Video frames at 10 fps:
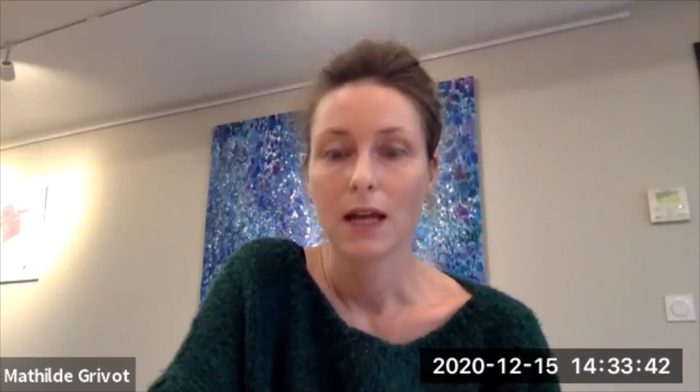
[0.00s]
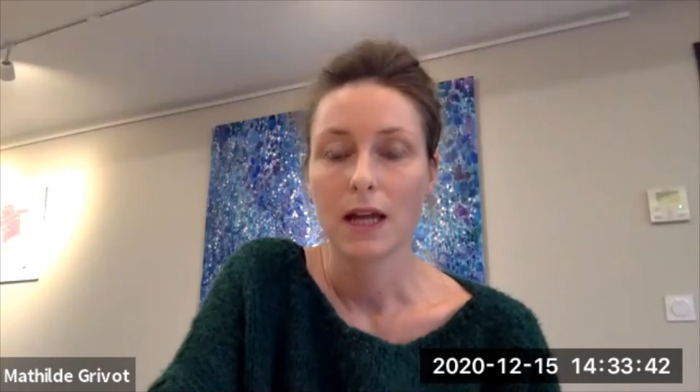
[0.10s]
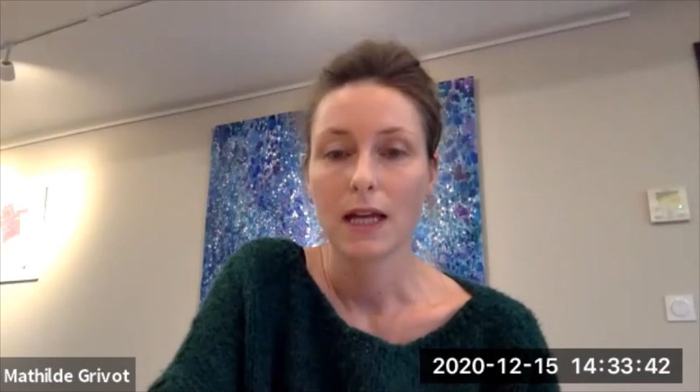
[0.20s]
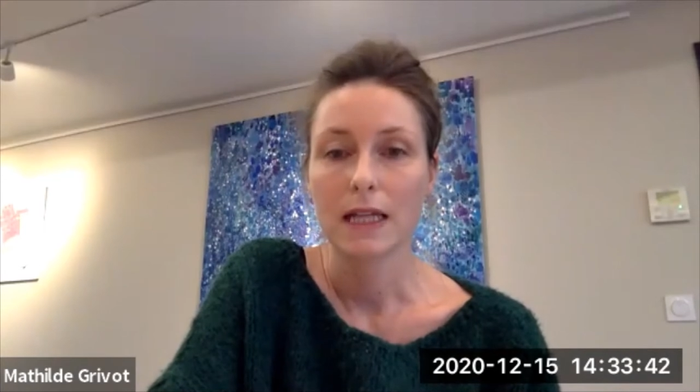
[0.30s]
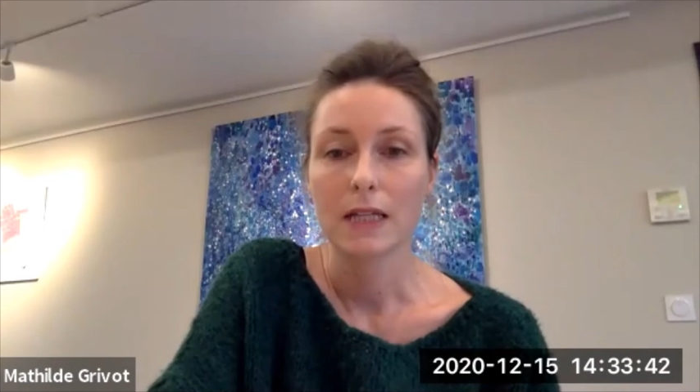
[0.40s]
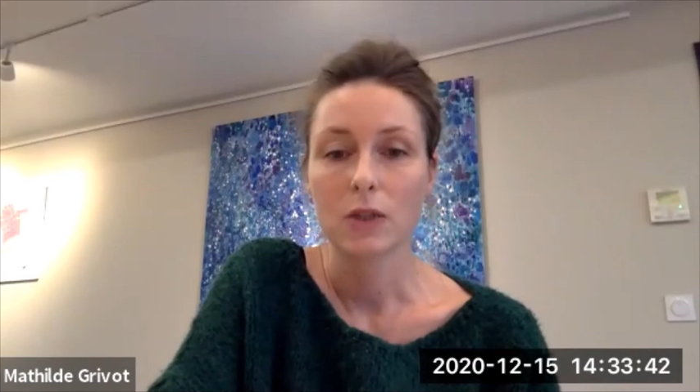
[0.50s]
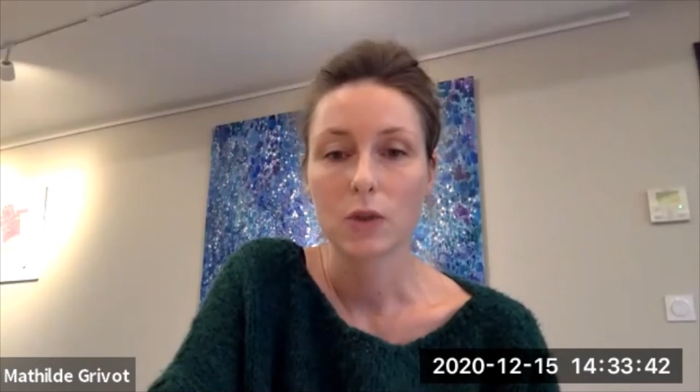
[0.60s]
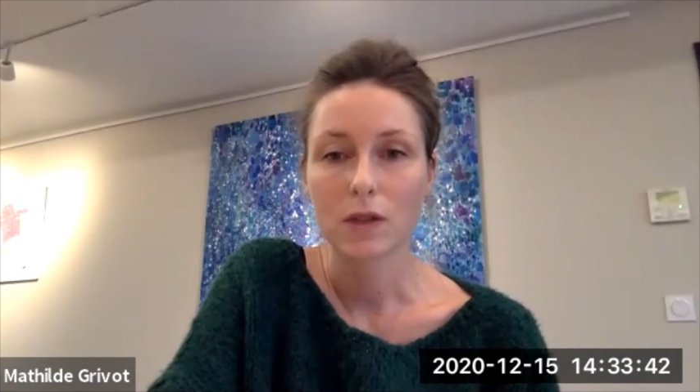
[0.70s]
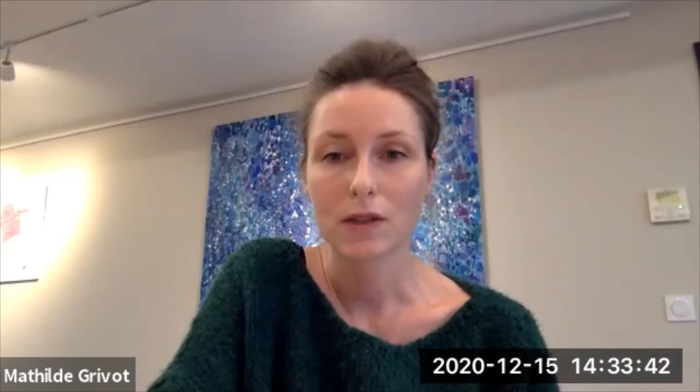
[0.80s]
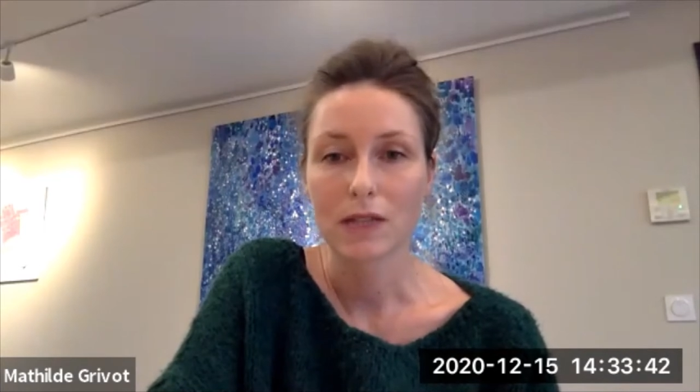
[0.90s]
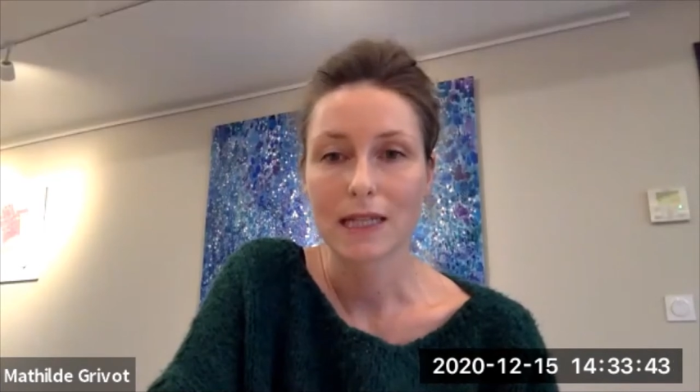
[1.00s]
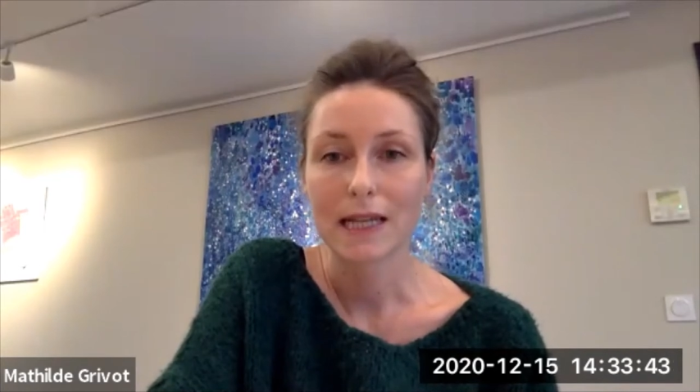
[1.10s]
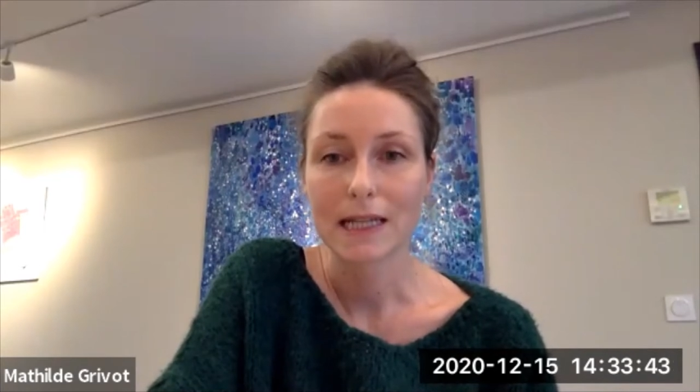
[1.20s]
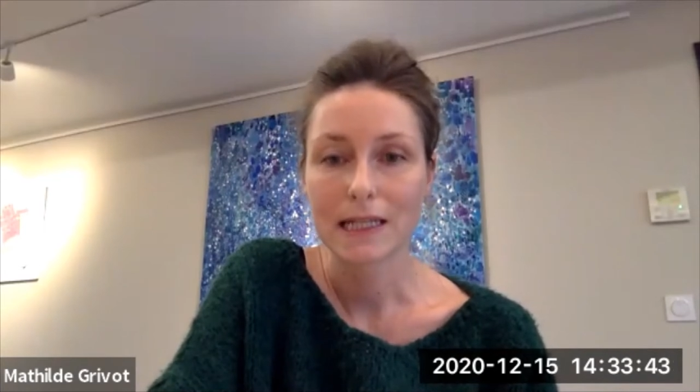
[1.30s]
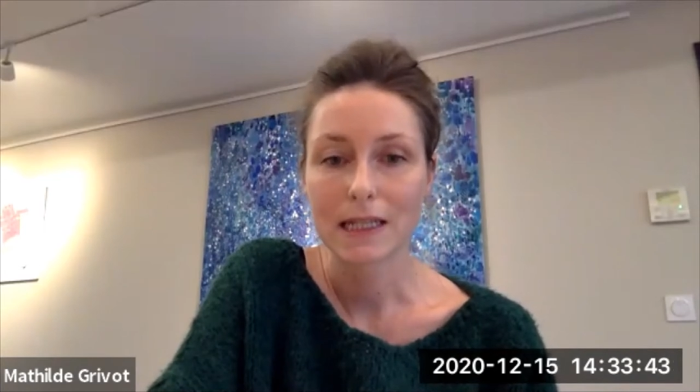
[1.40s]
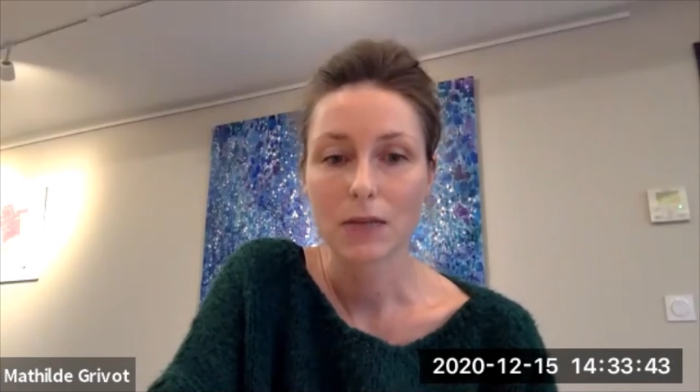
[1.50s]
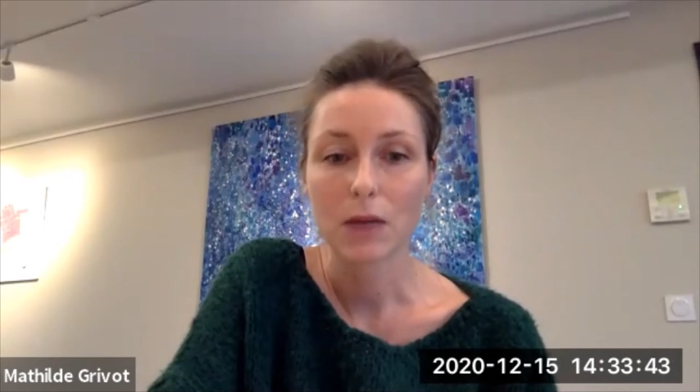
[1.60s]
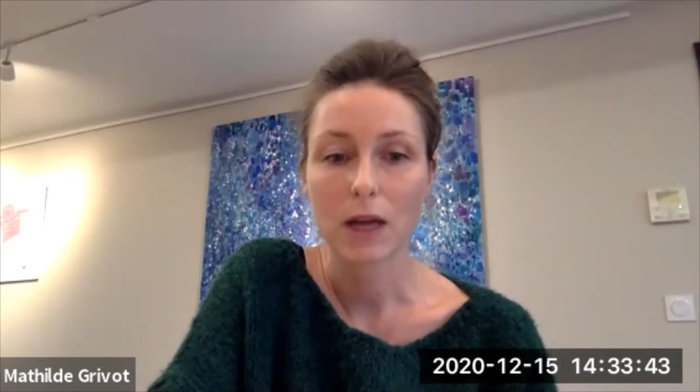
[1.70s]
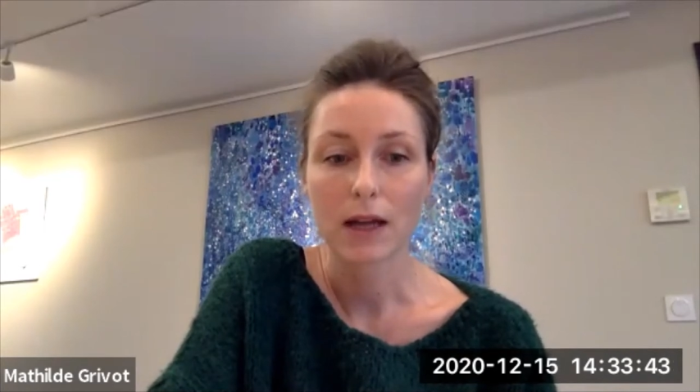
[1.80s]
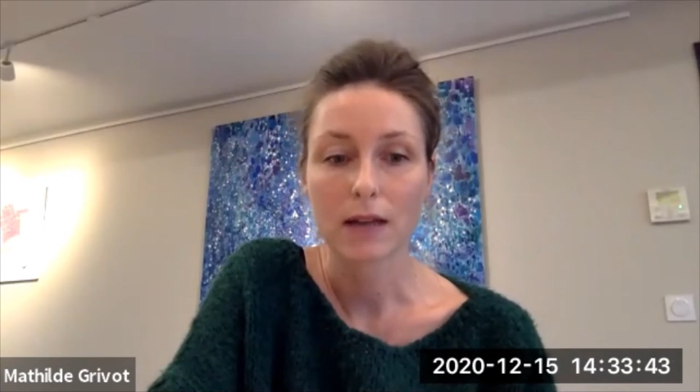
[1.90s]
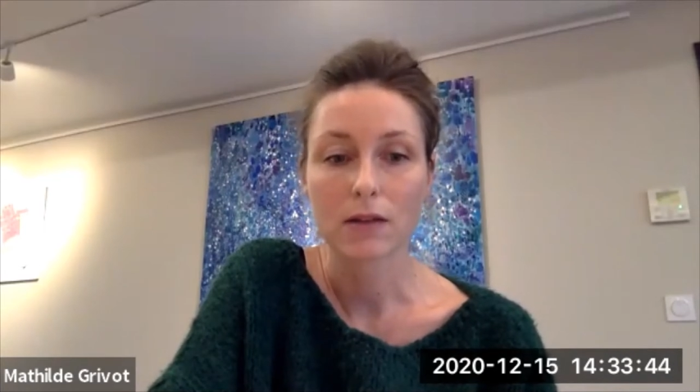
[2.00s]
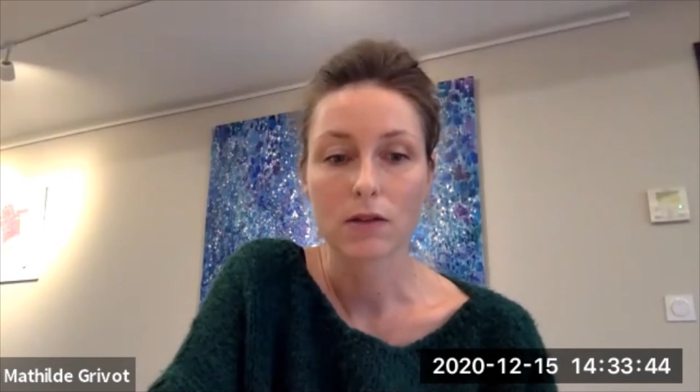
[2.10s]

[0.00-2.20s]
And in 2019, we had